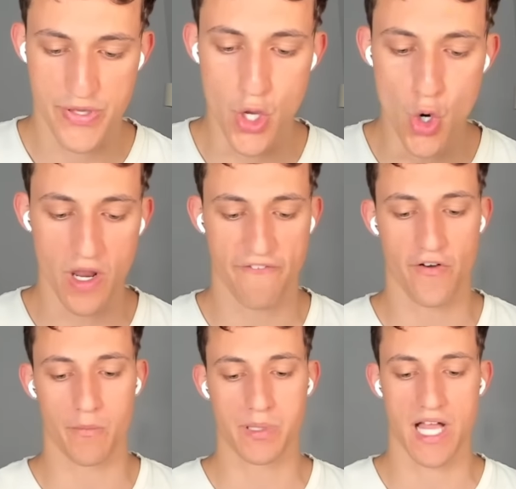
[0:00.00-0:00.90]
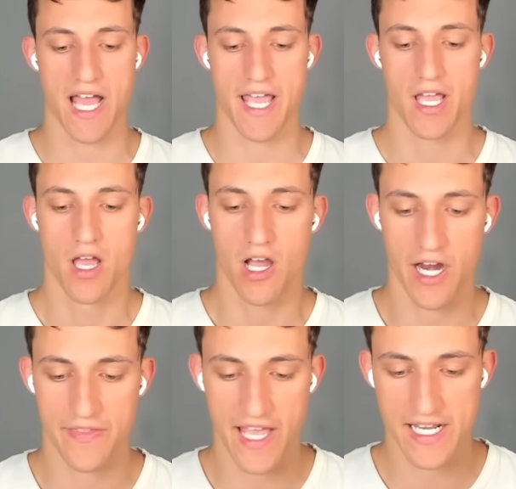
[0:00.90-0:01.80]
Beautiful play!
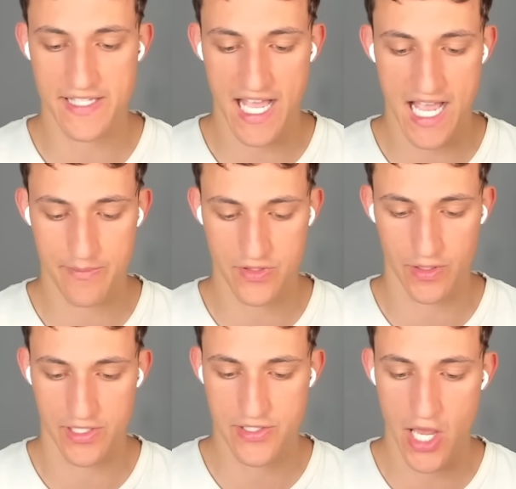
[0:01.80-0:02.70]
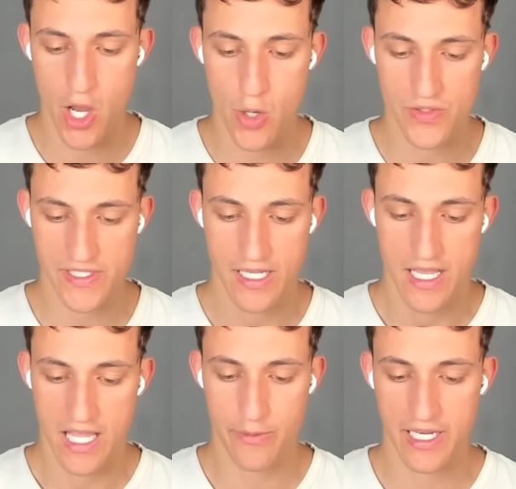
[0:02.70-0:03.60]
Alright, that is absolute toast.
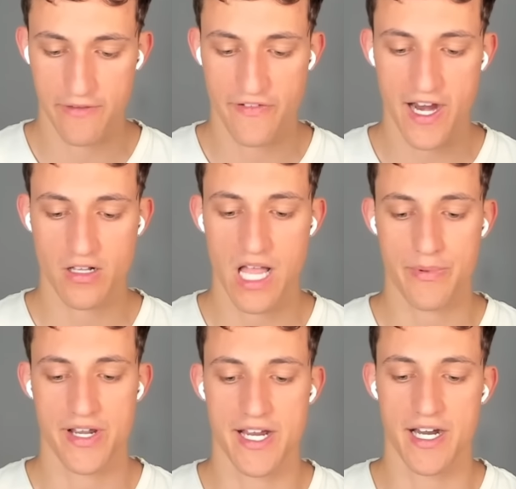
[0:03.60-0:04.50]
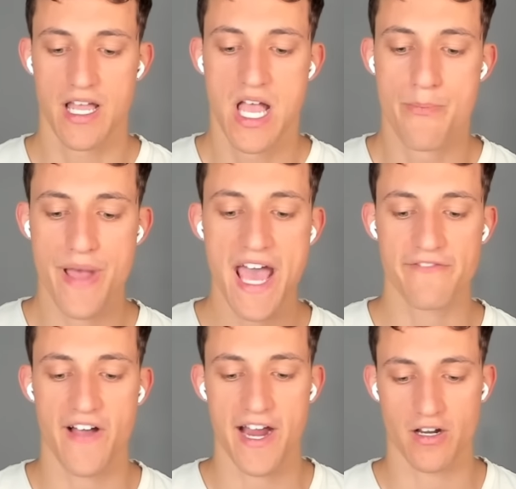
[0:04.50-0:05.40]
Then we can hit Fire Clapper here. Bad
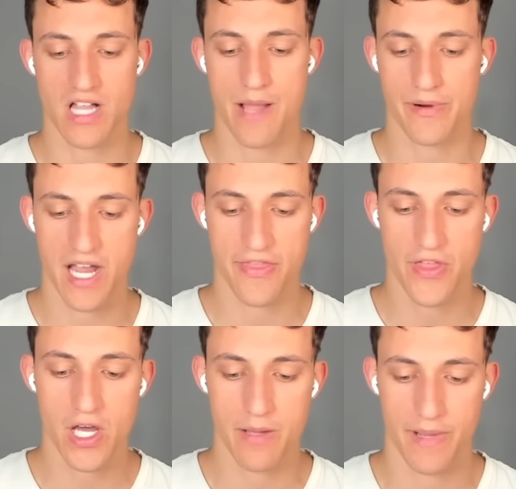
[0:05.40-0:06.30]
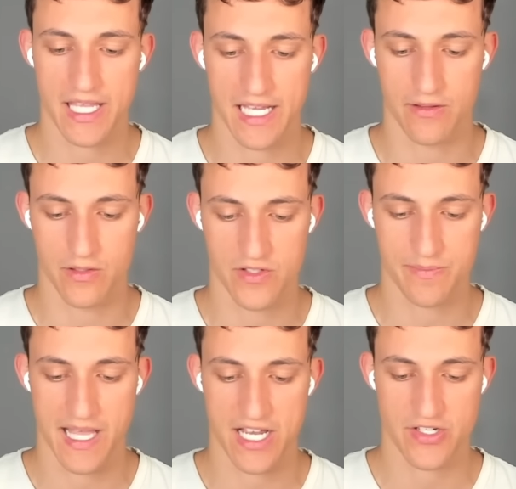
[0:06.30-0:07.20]
Fire Clapper. I thought it might get a little
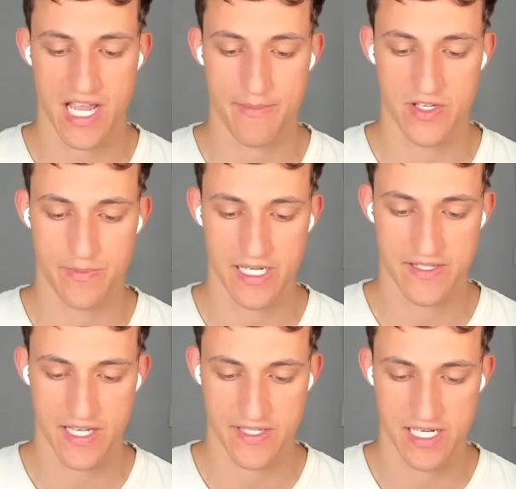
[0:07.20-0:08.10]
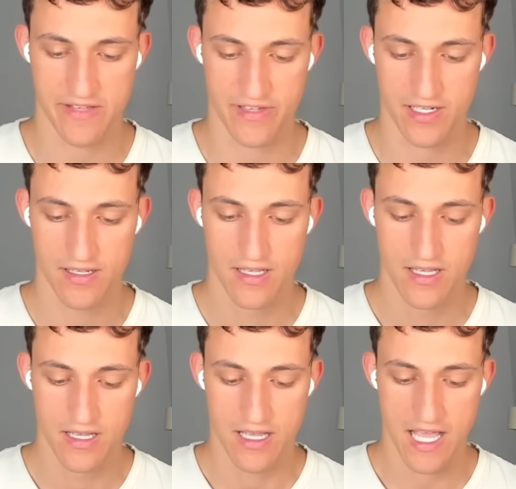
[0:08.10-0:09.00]
splash damage, but it doesn't even.
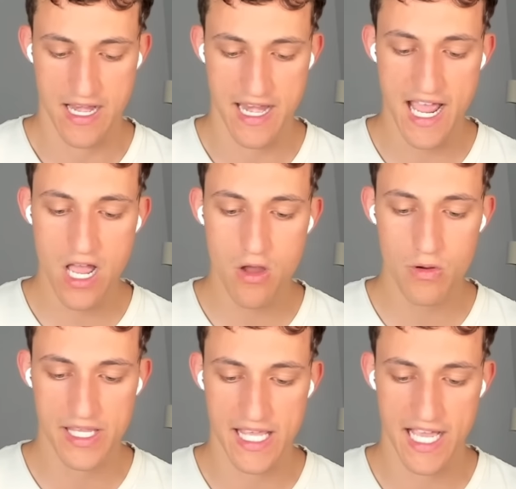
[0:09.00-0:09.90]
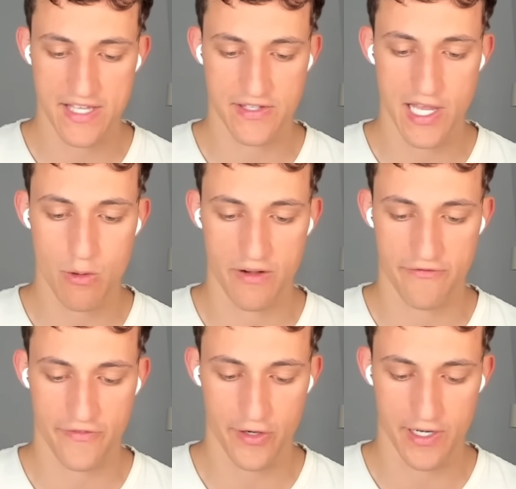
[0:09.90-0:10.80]
And now he has no
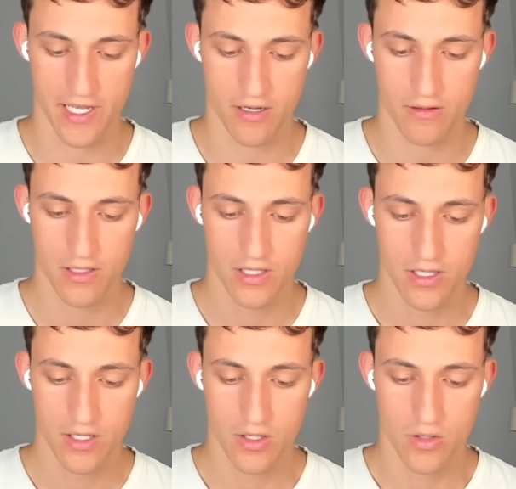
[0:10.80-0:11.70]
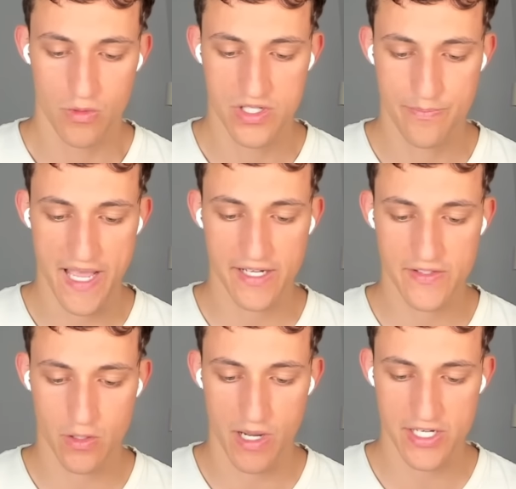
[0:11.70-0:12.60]
Inferno. Which begs
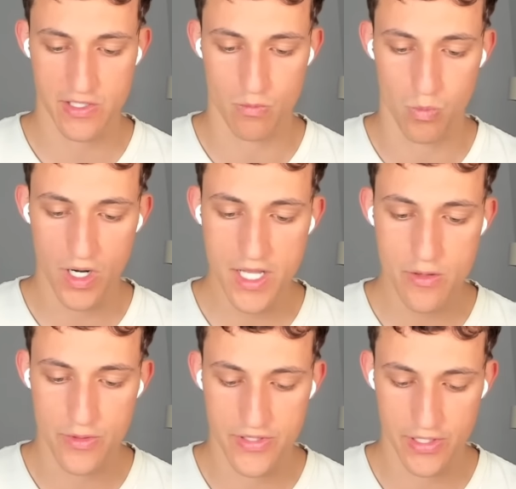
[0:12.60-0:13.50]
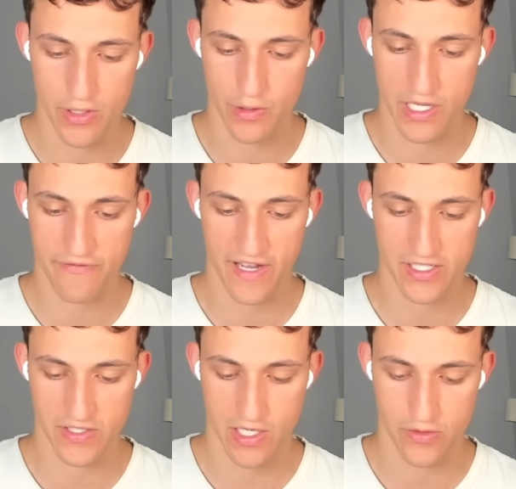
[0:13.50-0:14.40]
the question, what do you do if I
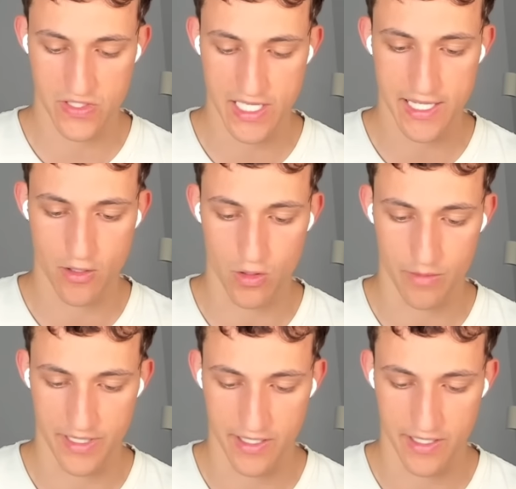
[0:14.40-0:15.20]
just go Sneaky Golem?